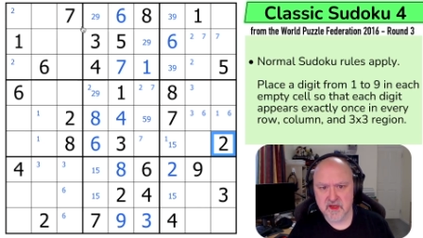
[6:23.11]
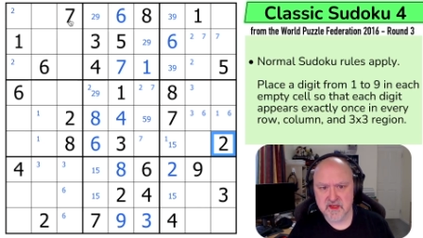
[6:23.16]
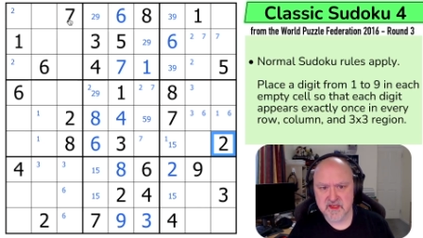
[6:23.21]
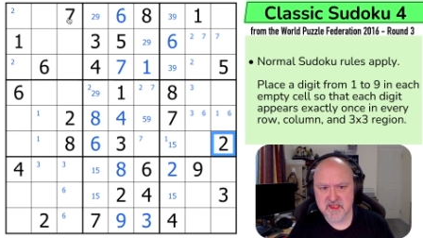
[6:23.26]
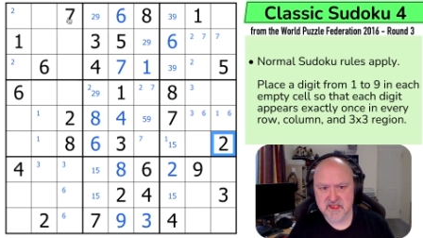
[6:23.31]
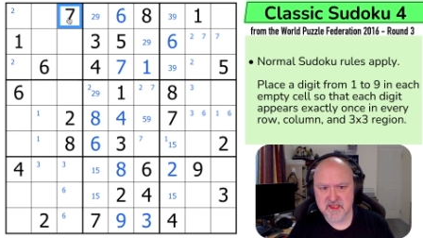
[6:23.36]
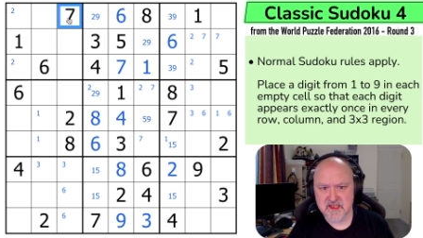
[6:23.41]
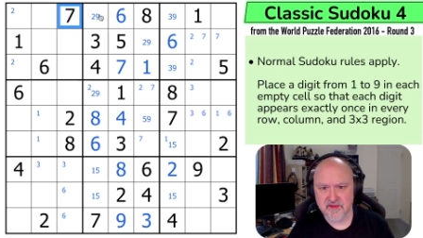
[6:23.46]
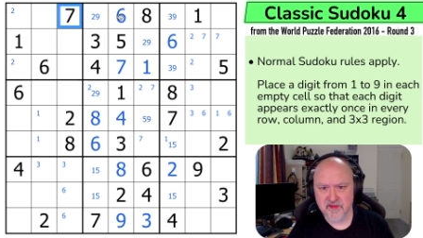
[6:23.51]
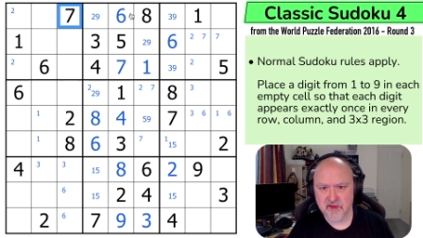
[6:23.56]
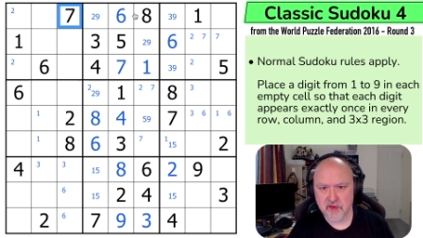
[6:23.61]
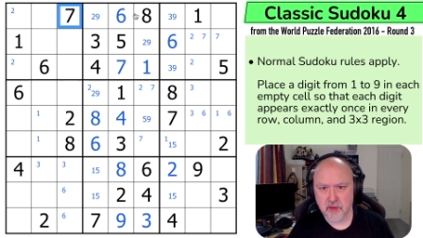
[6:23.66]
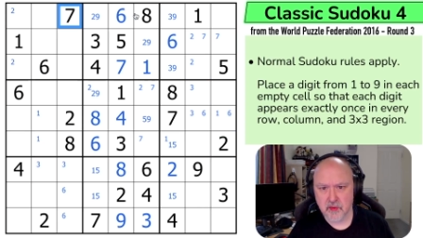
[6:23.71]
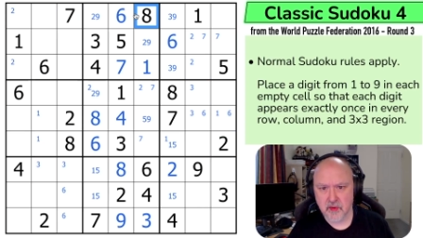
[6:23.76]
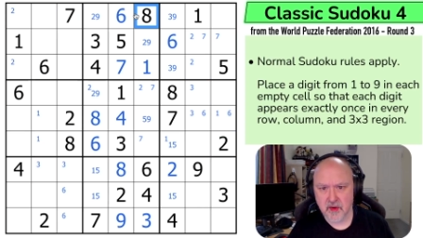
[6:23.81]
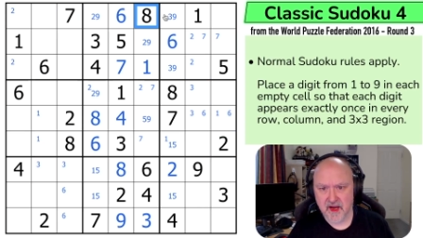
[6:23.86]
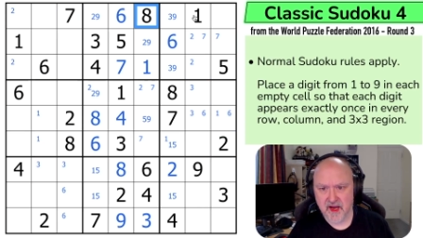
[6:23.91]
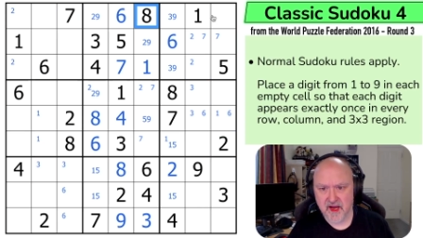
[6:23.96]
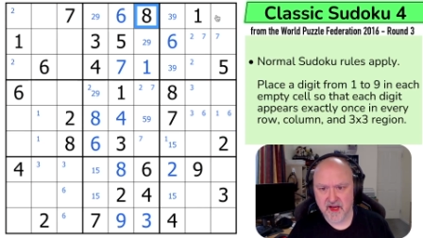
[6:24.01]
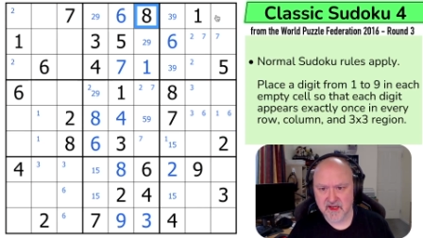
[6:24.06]
seven,
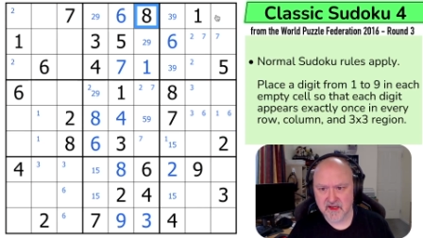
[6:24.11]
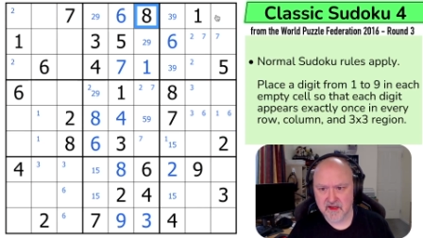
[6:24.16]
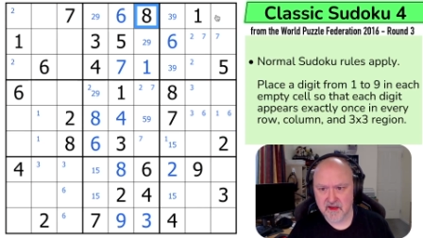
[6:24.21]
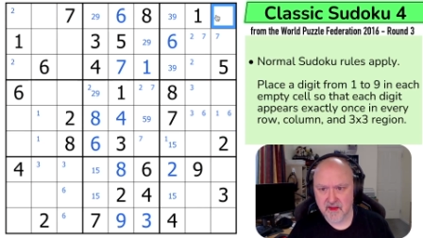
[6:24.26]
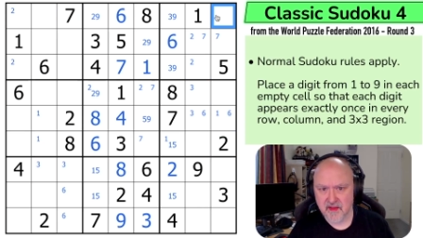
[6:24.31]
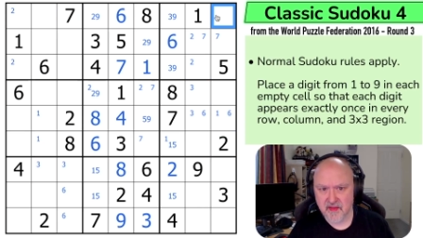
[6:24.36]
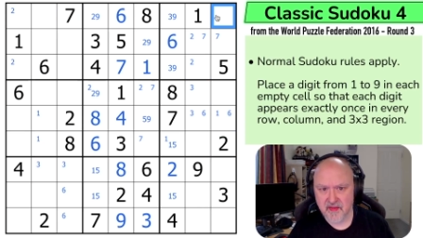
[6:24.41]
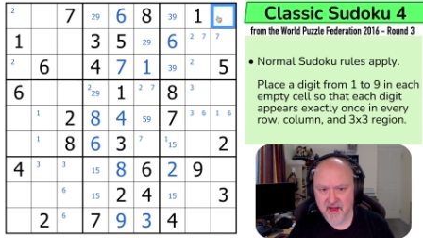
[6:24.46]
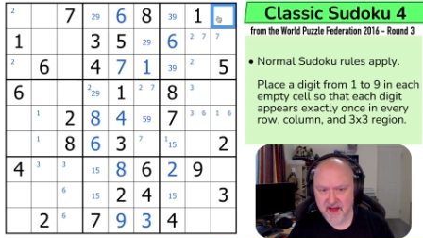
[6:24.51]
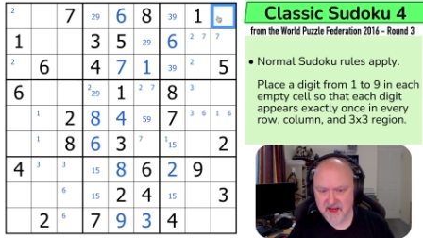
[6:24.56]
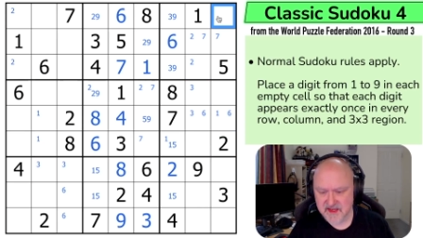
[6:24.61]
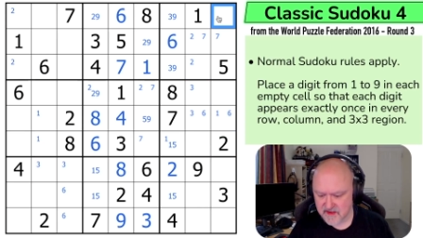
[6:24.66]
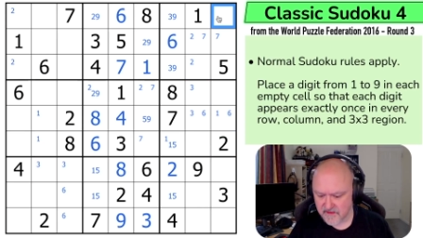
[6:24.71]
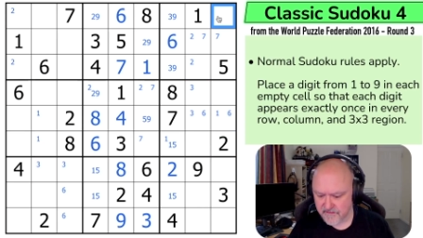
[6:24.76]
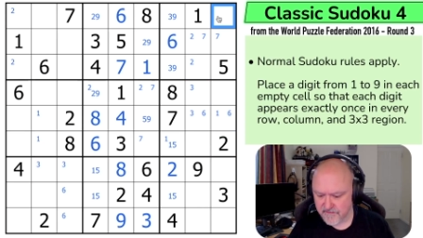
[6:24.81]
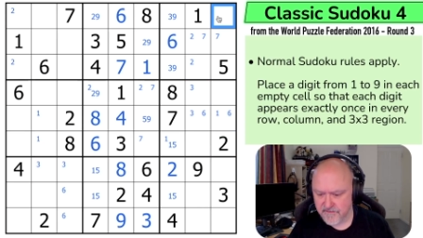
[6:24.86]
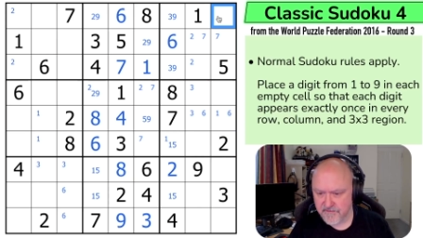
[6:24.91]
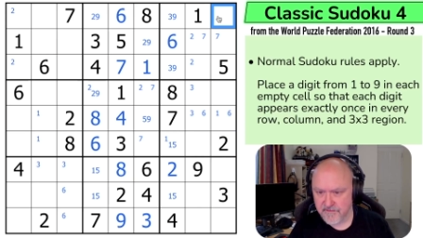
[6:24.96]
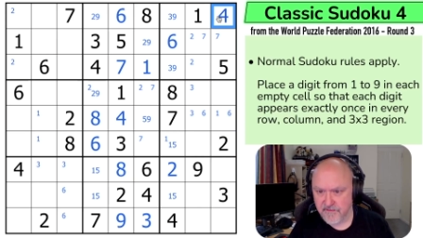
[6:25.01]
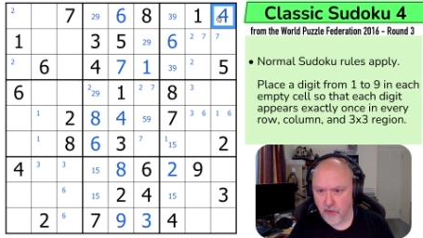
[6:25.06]
or eight. That's a
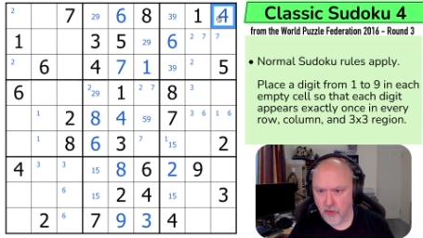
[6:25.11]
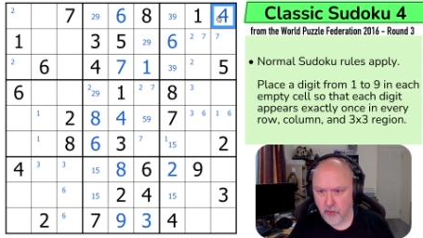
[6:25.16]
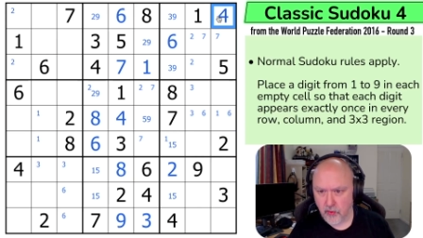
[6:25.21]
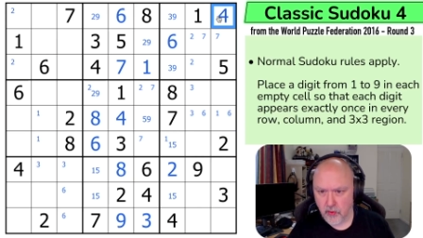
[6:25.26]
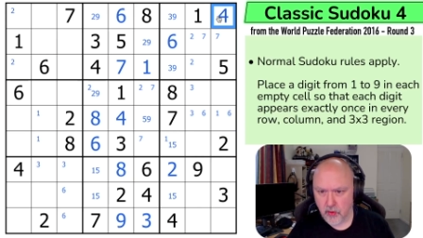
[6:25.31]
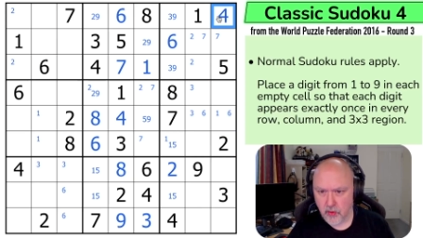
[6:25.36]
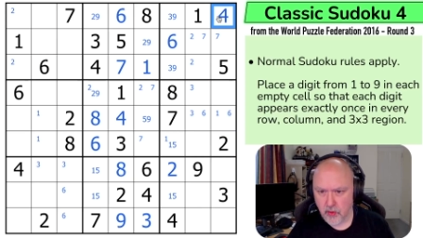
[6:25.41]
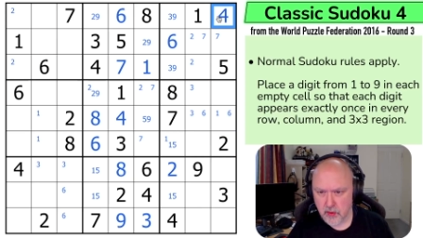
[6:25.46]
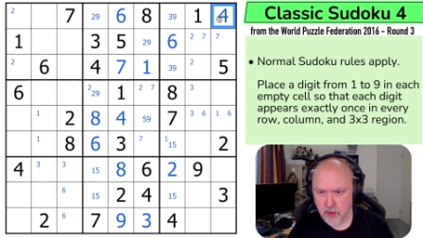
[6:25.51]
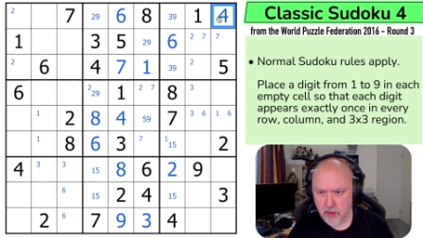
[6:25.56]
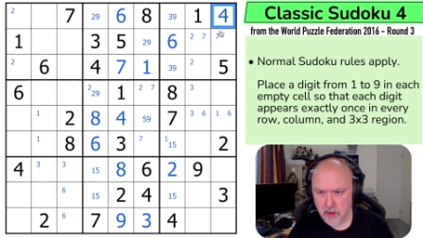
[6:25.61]
four.